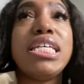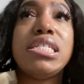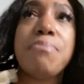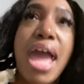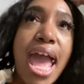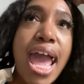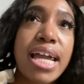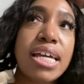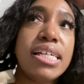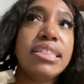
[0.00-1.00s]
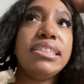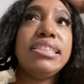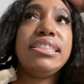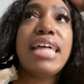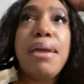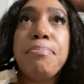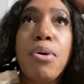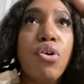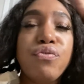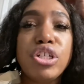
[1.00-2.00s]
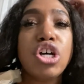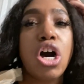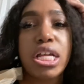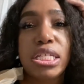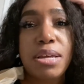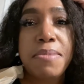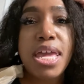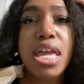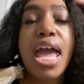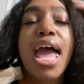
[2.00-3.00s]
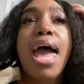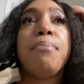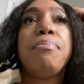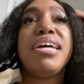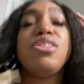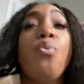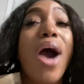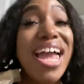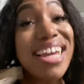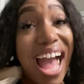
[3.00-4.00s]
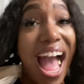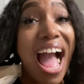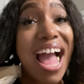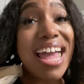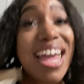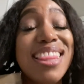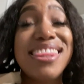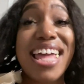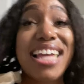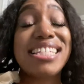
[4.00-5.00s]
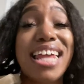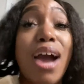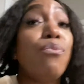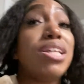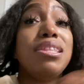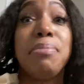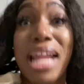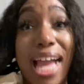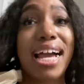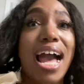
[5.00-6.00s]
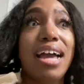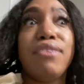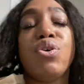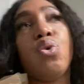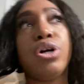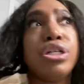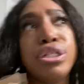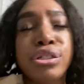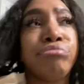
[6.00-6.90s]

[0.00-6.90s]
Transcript: smack. They both talking to me. But the white guy thinks that I'm with the black guy, of course.